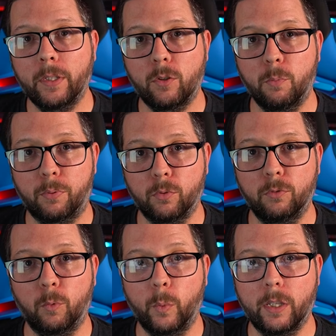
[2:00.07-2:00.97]
to
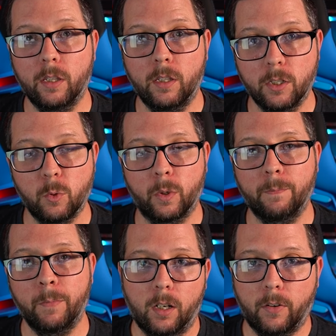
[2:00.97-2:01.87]
prove with this one.
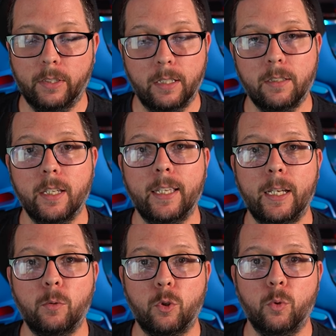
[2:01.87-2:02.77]
All right, let's take it
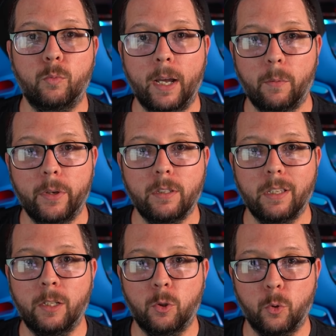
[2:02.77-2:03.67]
out to Rat Race
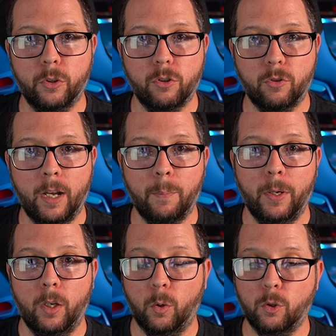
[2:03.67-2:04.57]
and Tourist Trap.
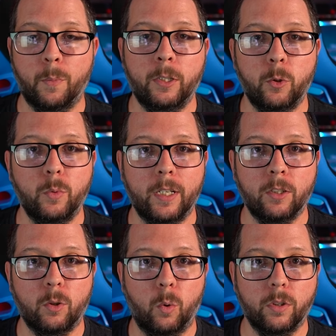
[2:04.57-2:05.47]
Those are my two
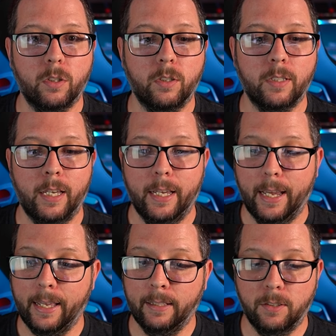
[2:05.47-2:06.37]
test courses,
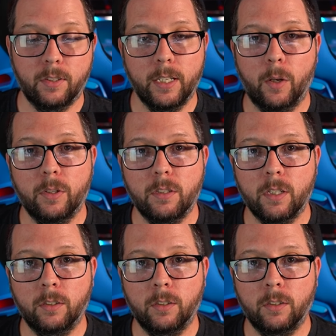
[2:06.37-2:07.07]
and let's see how this thing